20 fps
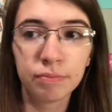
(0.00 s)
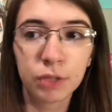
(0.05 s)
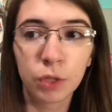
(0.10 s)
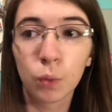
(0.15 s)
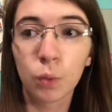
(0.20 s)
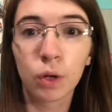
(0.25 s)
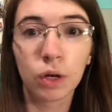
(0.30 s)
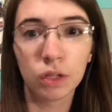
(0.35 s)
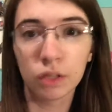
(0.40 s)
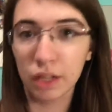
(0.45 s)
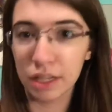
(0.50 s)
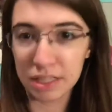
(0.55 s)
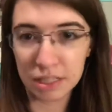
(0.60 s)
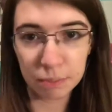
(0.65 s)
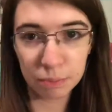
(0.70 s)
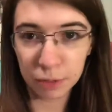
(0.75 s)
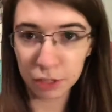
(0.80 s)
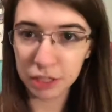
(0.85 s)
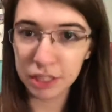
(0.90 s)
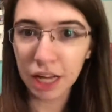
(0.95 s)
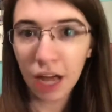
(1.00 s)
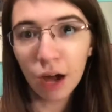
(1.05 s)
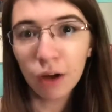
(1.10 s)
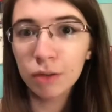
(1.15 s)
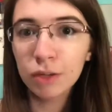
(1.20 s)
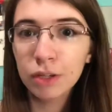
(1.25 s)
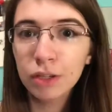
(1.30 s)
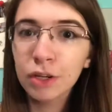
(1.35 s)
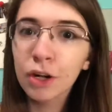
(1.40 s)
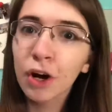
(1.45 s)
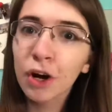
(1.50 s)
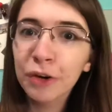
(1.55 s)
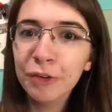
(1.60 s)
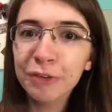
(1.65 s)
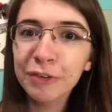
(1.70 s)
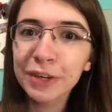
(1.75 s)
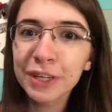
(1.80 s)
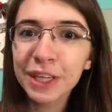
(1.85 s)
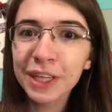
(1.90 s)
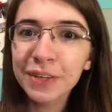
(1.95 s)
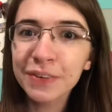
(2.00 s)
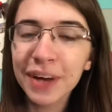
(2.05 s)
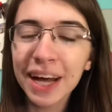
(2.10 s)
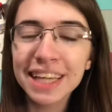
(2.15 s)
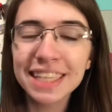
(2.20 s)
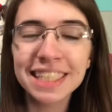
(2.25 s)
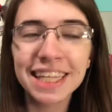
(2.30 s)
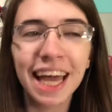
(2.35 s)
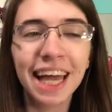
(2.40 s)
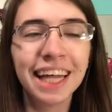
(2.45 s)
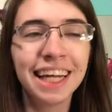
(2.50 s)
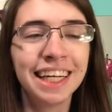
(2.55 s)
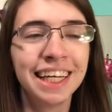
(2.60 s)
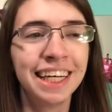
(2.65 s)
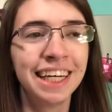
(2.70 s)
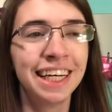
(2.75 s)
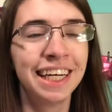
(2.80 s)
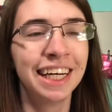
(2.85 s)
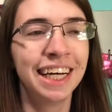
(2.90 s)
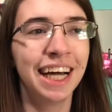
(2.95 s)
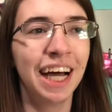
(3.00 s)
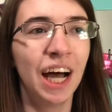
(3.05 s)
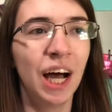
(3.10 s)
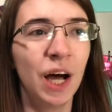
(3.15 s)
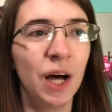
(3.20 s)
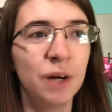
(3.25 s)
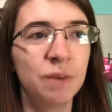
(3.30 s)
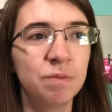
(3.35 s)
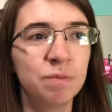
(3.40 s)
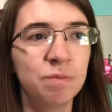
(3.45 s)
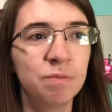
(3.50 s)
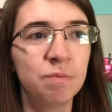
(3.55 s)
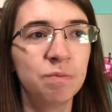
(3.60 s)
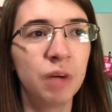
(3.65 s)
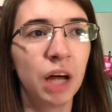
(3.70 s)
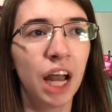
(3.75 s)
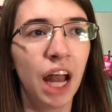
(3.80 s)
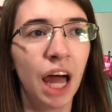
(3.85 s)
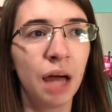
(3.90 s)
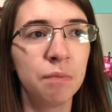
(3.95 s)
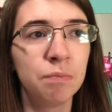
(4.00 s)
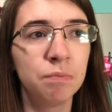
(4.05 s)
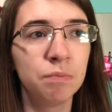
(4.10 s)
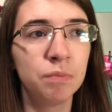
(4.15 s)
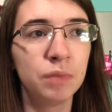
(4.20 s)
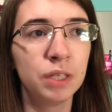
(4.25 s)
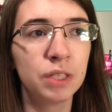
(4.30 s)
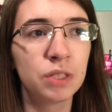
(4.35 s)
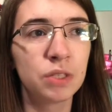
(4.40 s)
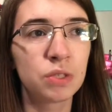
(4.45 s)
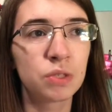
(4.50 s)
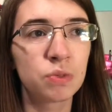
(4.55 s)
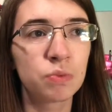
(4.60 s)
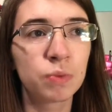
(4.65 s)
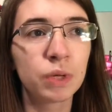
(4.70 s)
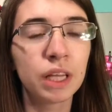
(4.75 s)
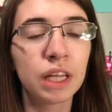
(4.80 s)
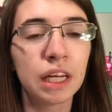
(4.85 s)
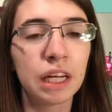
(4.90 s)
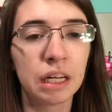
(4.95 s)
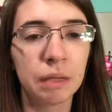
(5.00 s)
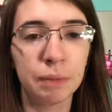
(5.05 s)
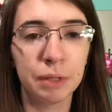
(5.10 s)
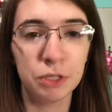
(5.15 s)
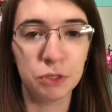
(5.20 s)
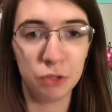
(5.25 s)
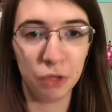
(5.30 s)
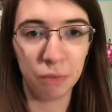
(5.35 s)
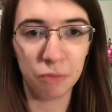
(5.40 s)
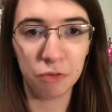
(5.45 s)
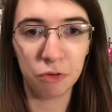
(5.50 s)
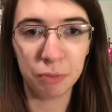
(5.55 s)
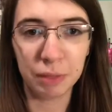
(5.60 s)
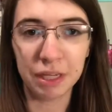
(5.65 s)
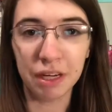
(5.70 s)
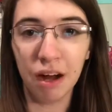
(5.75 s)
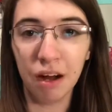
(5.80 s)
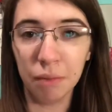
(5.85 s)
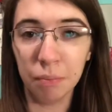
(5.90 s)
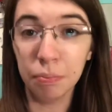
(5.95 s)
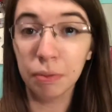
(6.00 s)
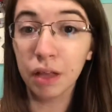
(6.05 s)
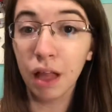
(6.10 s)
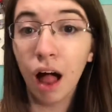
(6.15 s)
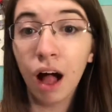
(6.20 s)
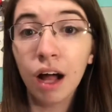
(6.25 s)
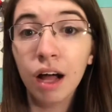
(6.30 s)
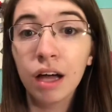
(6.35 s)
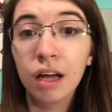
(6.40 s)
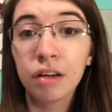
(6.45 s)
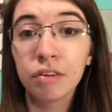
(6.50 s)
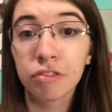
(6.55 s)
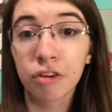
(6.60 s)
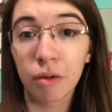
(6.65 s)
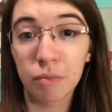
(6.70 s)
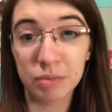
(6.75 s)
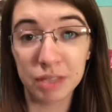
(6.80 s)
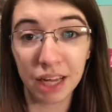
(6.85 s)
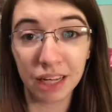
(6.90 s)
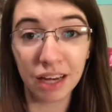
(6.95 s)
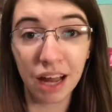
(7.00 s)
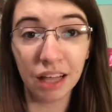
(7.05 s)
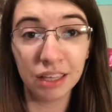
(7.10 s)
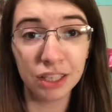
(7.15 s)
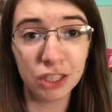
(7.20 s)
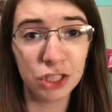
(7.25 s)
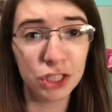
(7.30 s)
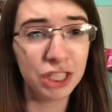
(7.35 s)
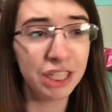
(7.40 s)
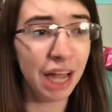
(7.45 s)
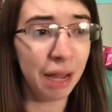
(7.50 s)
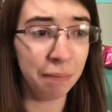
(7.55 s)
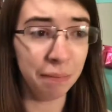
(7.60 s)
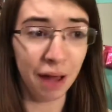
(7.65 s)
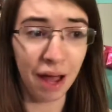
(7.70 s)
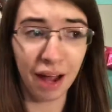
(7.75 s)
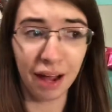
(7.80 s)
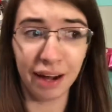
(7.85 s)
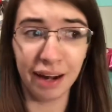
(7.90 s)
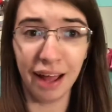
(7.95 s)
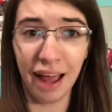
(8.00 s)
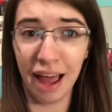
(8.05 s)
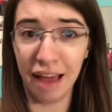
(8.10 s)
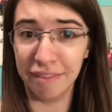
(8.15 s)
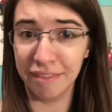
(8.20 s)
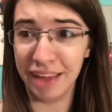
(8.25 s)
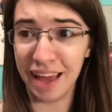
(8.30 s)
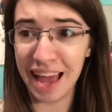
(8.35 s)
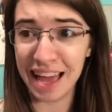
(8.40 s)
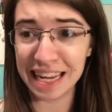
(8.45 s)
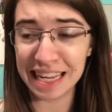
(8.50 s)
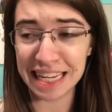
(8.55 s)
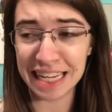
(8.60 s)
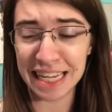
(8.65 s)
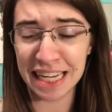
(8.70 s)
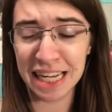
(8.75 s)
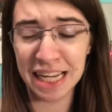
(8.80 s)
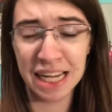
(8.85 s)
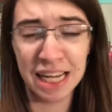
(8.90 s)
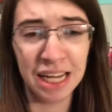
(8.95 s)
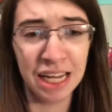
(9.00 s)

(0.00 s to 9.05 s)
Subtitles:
the world hasn't burned down over in the US yet. But it's really going to be a trip for me to unplug from technology. I'm not going to have any